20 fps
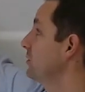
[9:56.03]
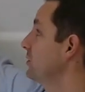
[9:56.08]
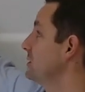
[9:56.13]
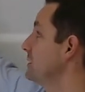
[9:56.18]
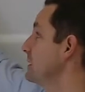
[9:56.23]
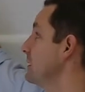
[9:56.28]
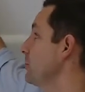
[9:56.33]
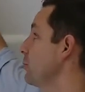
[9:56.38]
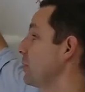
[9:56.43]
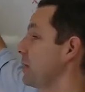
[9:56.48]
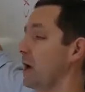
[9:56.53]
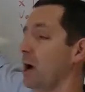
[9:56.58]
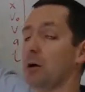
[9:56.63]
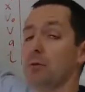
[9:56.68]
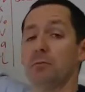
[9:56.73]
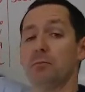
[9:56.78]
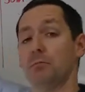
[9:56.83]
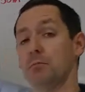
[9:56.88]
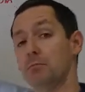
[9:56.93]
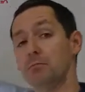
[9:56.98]
as 0
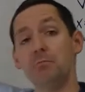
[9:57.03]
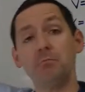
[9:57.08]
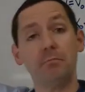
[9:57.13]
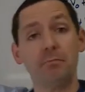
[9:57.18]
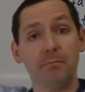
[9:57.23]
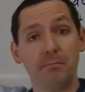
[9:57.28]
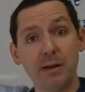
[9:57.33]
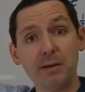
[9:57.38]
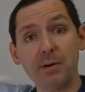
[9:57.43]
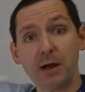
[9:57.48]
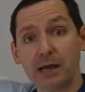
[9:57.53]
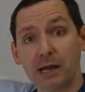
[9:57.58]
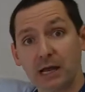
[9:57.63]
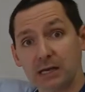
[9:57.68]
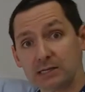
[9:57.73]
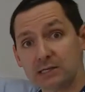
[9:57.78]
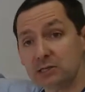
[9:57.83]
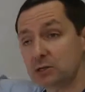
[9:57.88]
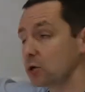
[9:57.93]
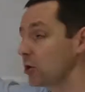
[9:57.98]
now, be my
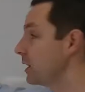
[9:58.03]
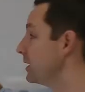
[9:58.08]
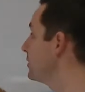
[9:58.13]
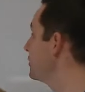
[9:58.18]
guest. Go ahead and